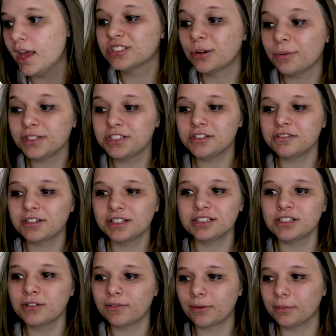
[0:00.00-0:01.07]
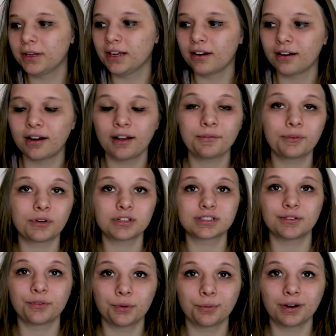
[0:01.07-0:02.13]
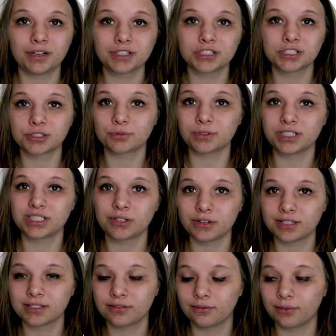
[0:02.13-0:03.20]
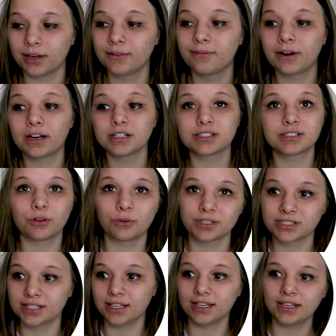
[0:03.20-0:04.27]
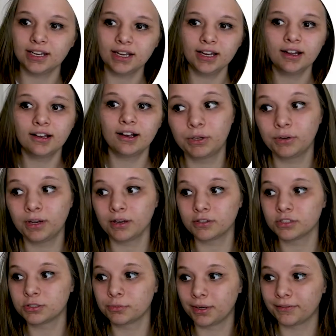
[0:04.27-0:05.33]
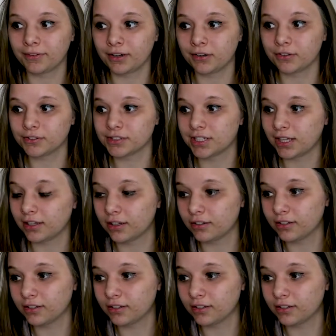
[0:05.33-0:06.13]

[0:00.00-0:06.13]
So what you could do from here, of course, if you want to just reverse source it, who knows, you might find a wholesaler.